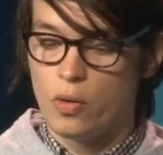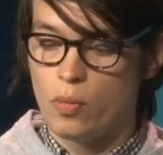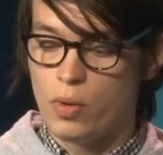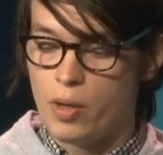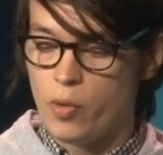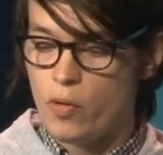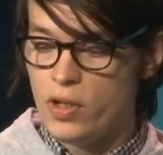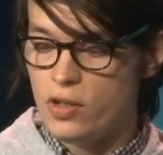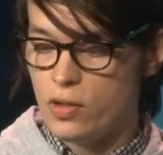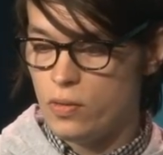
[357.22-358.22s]
what I'm going
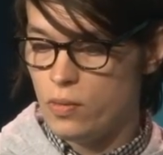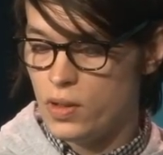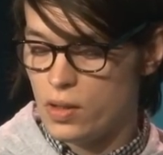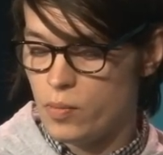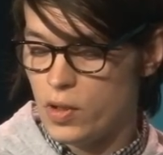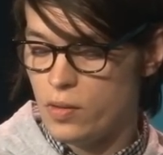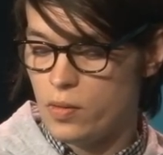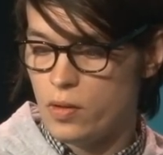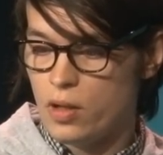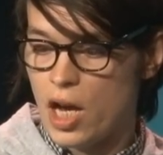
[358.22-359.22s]
to do is I'm going to,
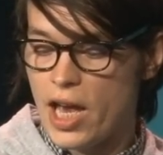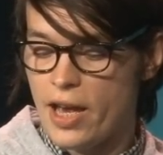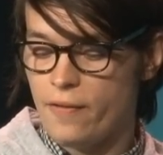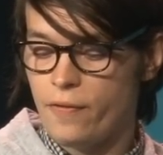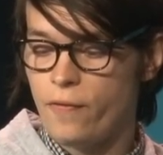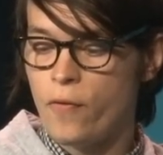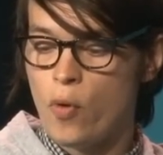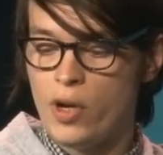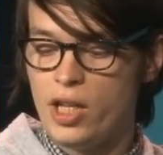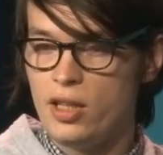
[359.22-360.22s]
I have
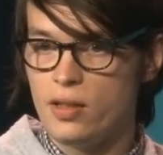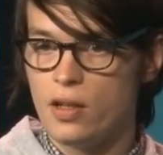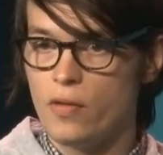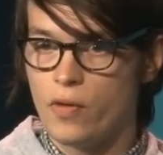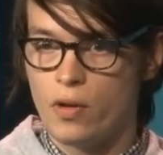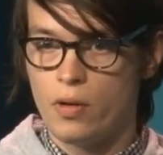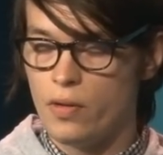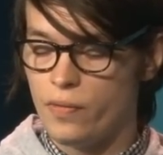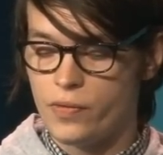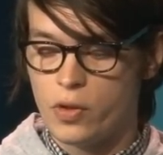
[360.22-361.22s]
40 of, our,
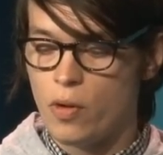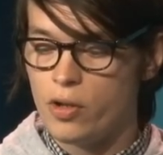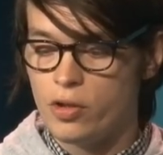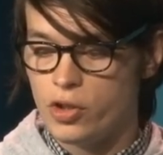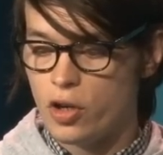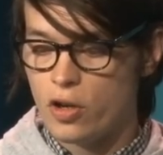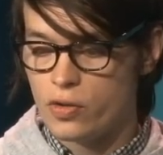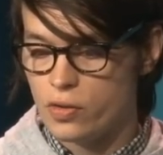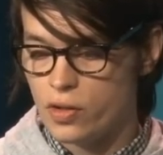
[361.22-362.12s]
of 200 shards or